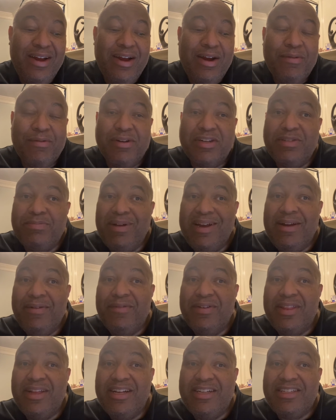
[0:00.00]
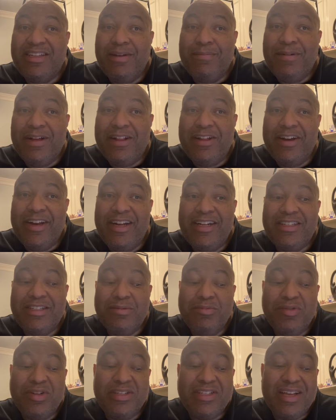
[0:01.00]
were speaking with these abilities
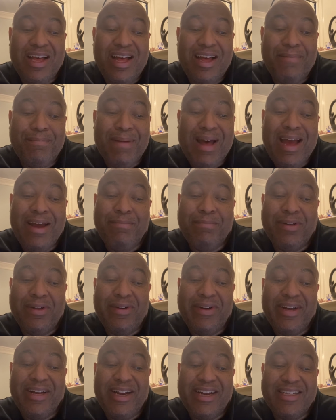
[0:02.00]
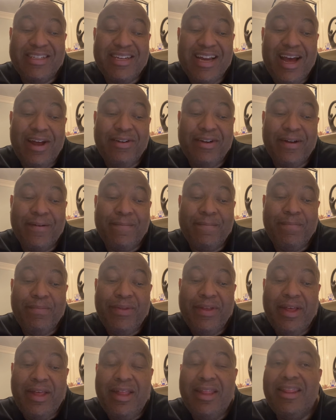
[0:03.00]
was mind-blowing and astounding.
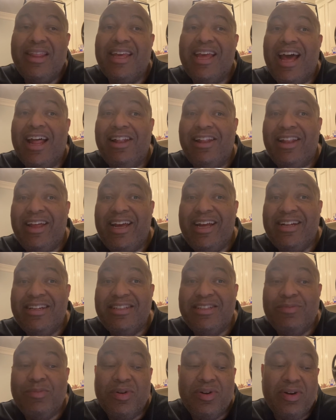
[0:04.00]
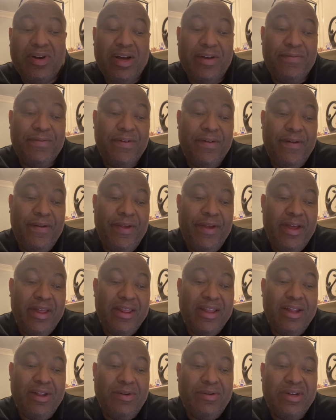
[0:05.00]
The Galileans were of
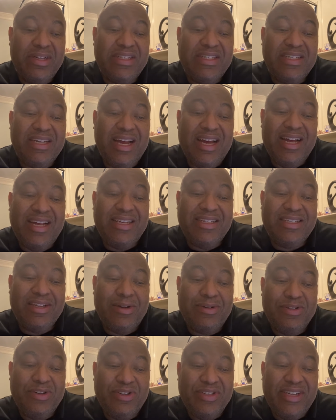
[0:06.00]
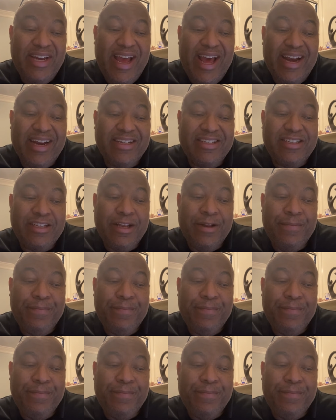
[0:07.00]
the lowest social status.